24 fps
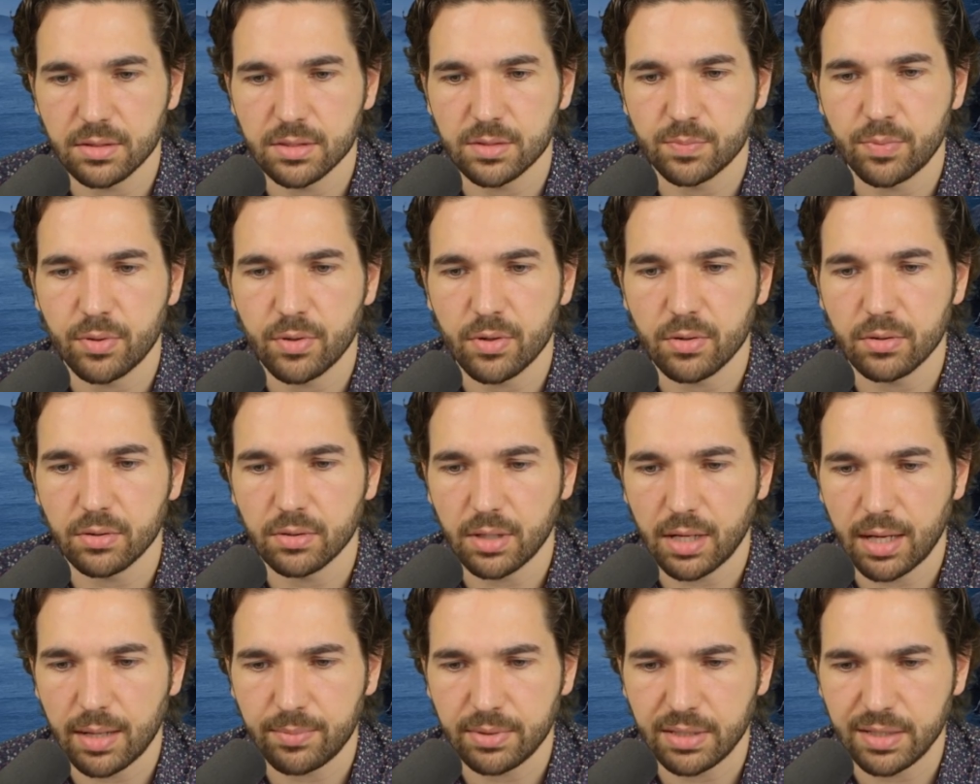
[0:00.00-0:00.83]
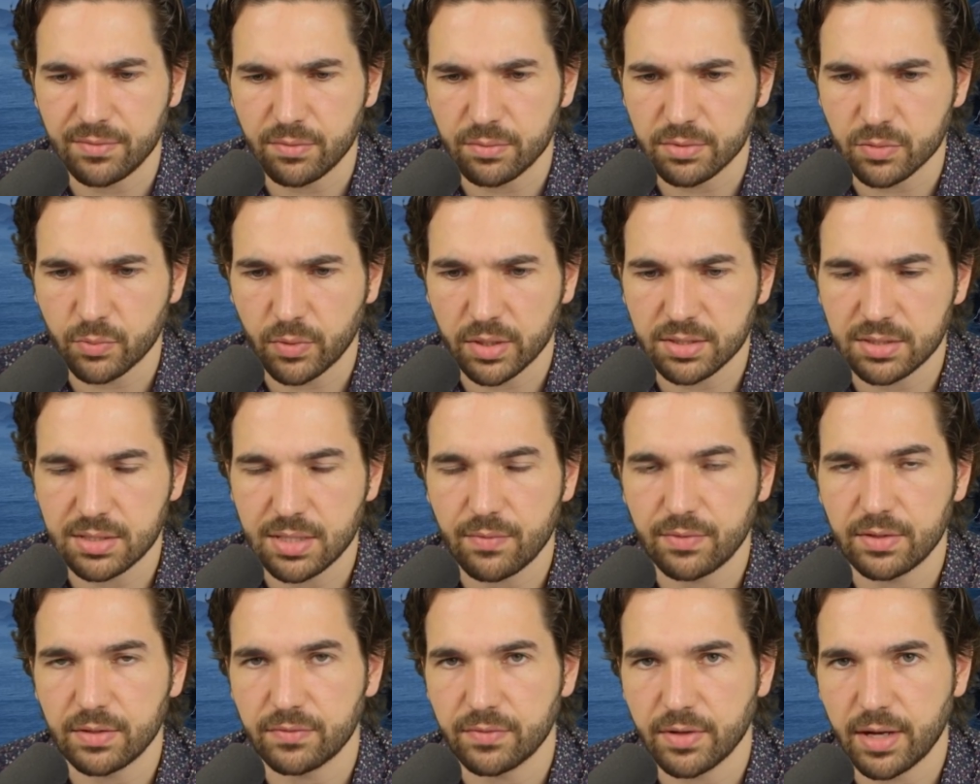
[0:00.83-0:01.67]
poll, I believe it was
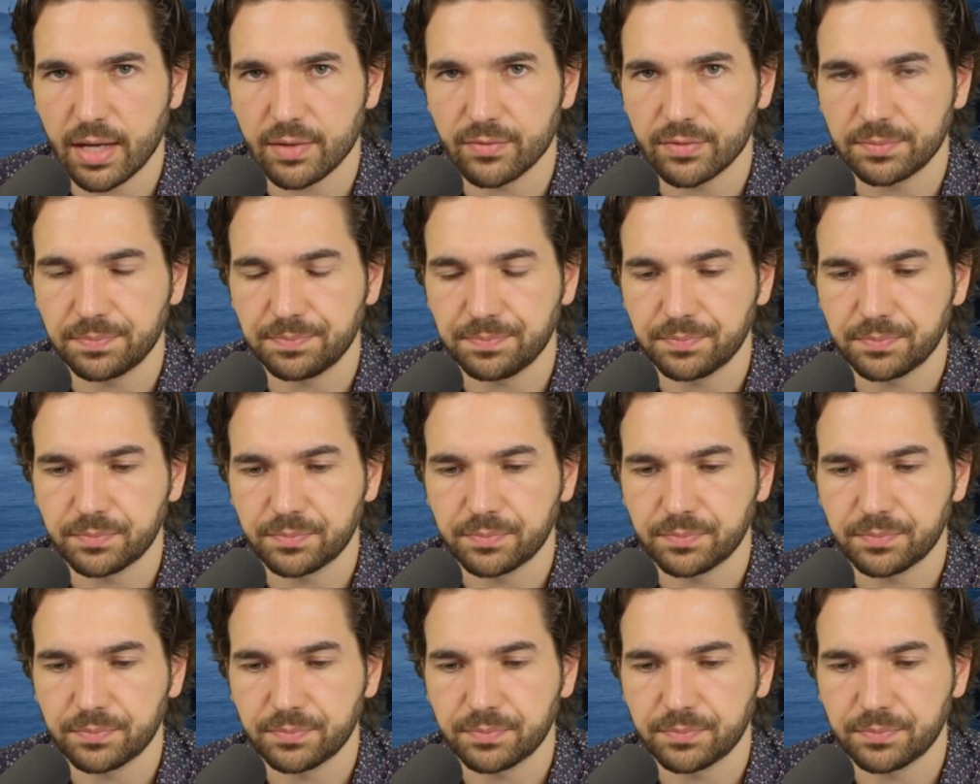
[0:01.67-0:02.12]
175.